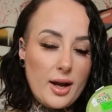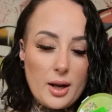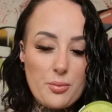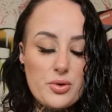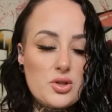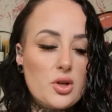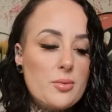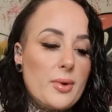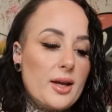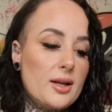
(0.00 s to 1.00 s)
and I'm
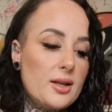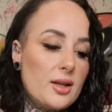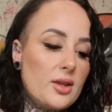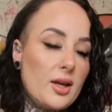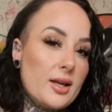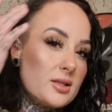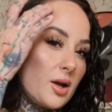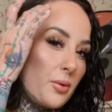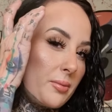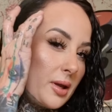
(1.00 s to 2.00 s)
presuming that
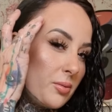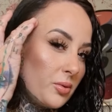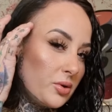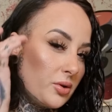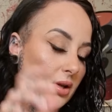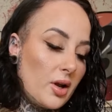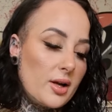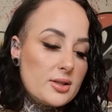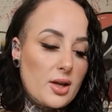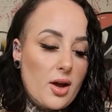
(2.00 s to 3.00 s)
it's like when people do the
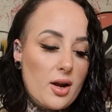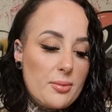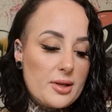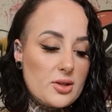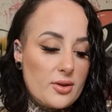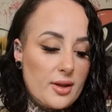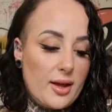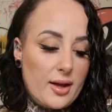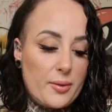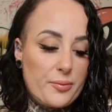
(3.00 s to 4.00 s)
nice curly bits
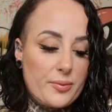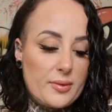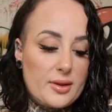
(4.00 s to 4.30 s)
on